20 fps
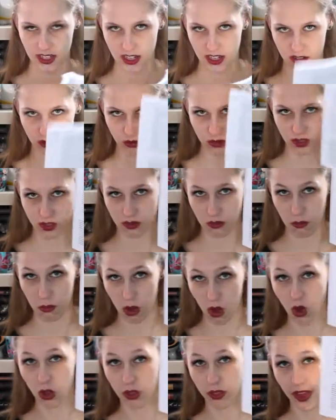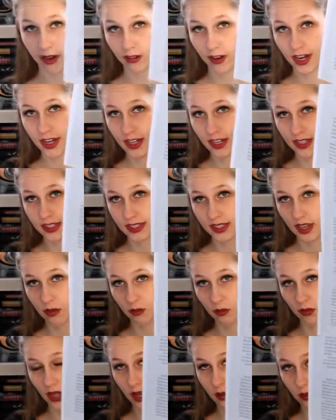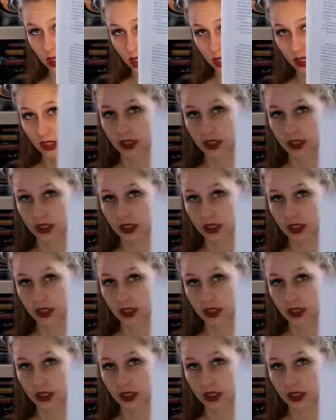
in how small that writing is? Can, can we,